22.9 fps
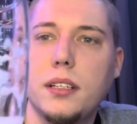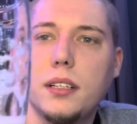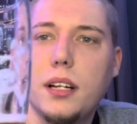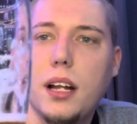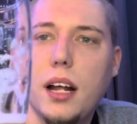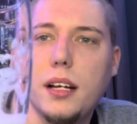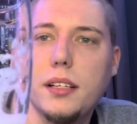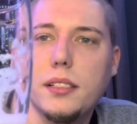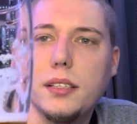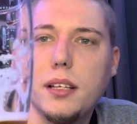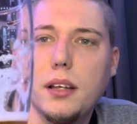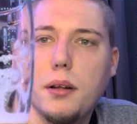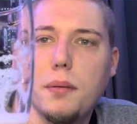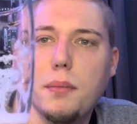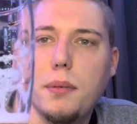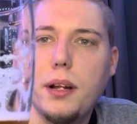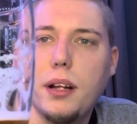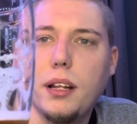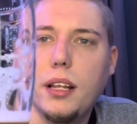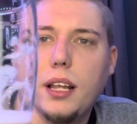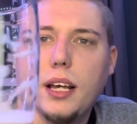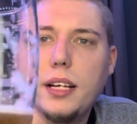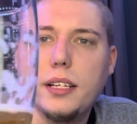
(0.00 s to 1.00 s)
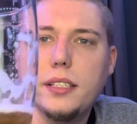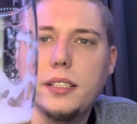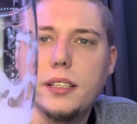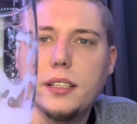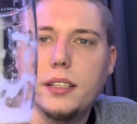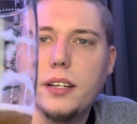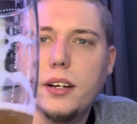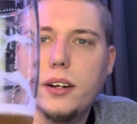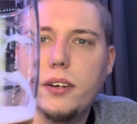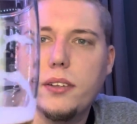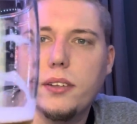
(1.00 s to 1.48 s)
Nice little bit of
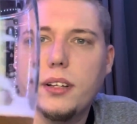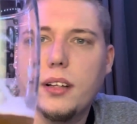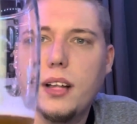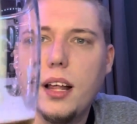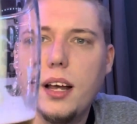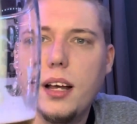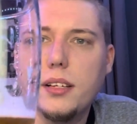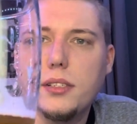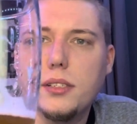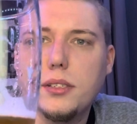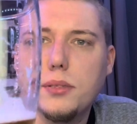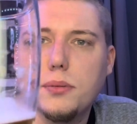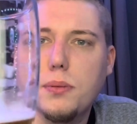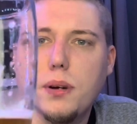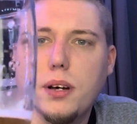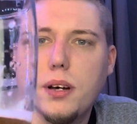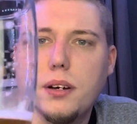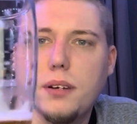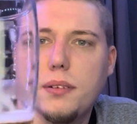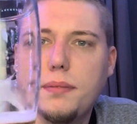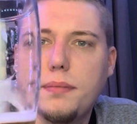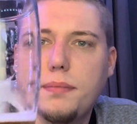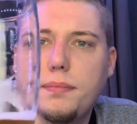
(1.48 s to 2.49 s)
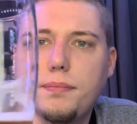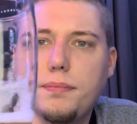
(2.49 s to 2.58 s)
lacing there on the glass as well.